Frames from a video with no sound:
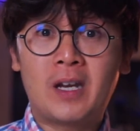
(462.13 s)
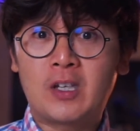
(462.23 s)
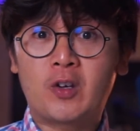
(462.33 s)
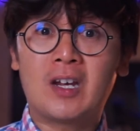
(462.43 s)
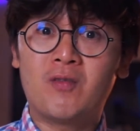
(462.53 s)
and
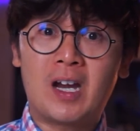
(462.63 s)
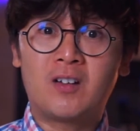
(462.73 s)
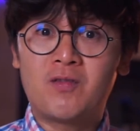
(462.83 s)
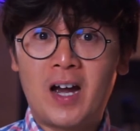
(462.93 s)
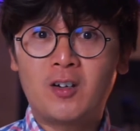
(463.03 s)
you can
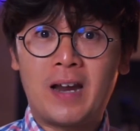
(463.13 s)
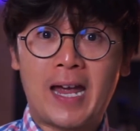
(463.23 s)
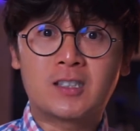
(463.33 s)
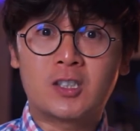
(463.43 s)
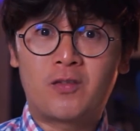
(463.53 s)
verify your
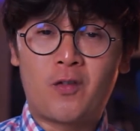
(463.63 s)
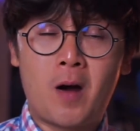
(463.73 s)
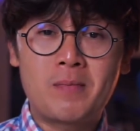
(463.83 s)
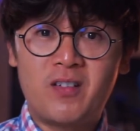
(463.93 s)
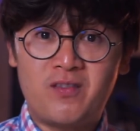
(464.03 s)
answer
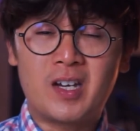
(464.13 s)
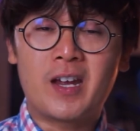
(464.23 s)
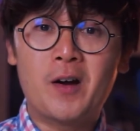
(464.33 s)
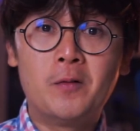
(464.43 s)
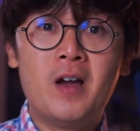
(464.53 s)
from the
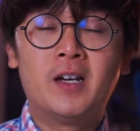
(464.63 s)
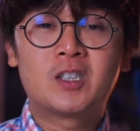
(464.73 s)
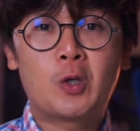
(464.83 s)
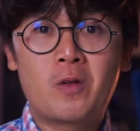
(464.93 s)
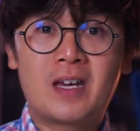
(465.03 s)
video
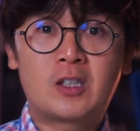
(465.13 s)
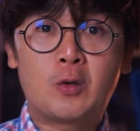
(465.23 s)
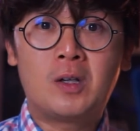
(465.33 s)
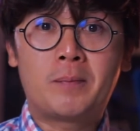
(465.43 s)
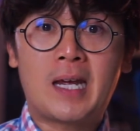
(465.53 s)
so that you
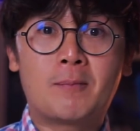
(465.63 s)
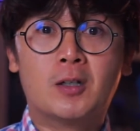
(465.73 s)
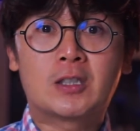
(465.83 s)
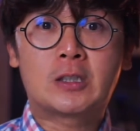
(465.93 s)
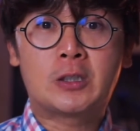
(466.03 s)
will be
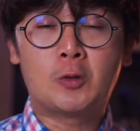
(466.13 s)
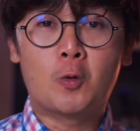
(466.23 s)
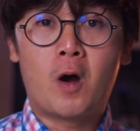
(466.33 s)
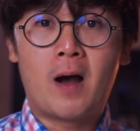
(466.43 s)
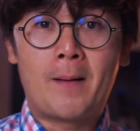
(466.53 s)
able
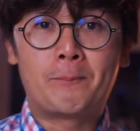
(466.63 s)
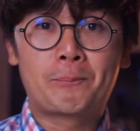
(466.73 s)
to